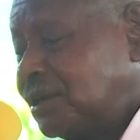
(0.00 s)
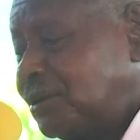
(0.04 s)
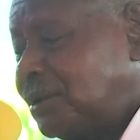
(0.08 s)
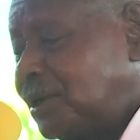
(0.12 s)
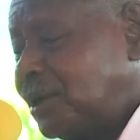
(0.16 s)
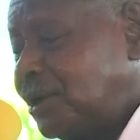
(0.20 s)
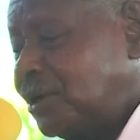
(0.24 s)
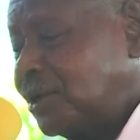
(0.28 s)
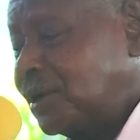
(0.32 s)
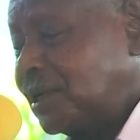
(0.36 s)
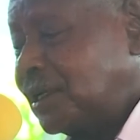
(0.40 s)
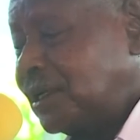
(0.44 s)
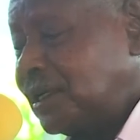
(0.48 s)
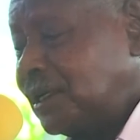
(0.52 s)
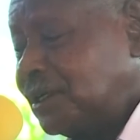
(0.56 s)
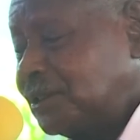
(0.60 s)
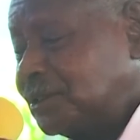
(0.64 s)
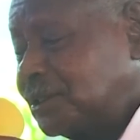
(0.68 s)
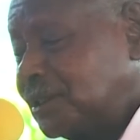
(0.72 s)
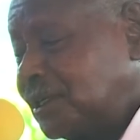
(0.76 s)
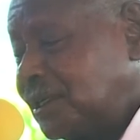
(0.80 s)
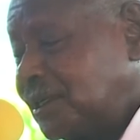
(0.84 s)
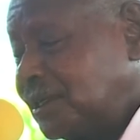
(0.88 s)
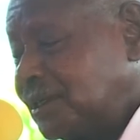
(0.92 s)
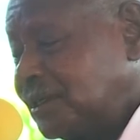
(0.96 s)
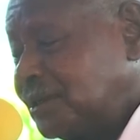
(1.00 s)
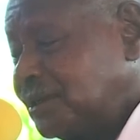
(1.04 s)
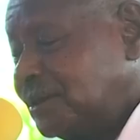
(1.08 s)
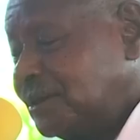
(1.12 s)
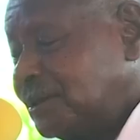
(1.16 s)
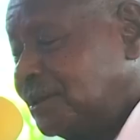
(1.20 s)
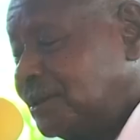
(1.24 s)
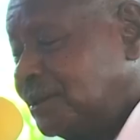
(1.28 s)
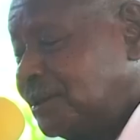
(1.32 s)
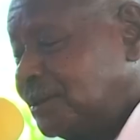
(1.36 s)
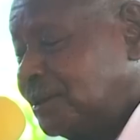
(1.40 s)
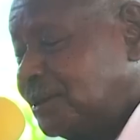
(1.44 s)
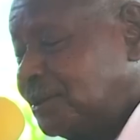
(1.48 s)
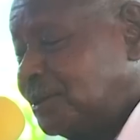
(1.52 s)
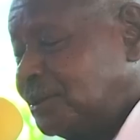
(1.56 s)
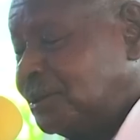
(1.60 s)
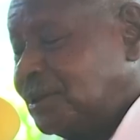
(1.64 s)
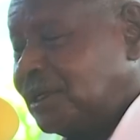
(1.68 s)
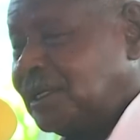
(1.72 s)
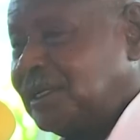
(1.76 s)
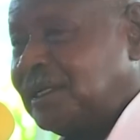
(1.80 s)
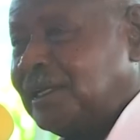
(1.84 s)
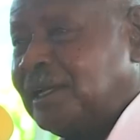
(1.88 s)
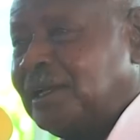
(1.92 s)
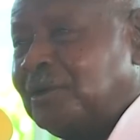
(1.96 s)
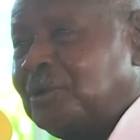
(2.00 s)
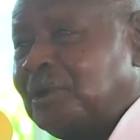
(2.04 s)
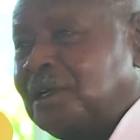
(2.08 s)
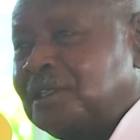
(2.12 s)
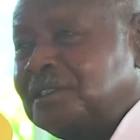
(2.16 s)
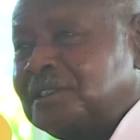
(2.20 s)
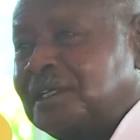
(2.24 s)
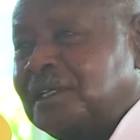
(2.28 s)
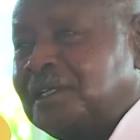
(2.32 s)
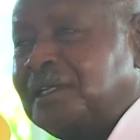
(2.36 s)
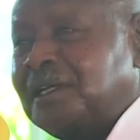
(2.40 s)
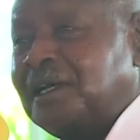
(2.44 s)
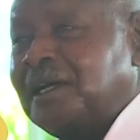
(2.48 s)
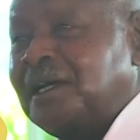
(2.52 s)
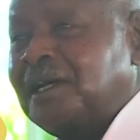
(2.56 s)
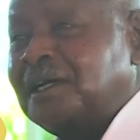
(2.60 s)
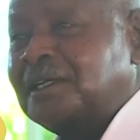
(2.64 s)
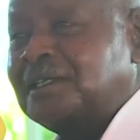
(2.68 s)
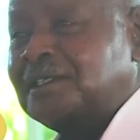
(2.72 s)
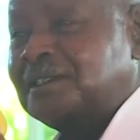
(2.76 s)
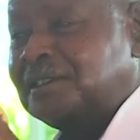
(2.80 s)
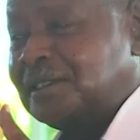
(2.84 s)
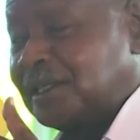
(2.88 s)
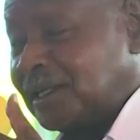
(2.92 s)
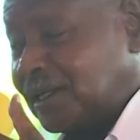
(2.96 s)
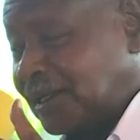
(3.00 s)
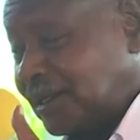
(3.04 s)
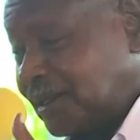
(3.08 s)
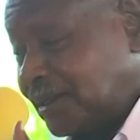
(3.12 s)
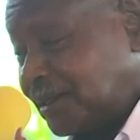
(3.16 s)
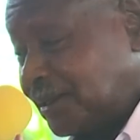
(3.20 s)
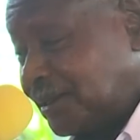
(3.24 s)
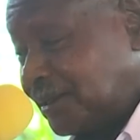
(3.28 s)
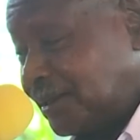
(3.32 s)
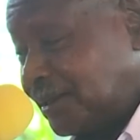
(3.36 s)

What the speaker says: our organizer when I was an actor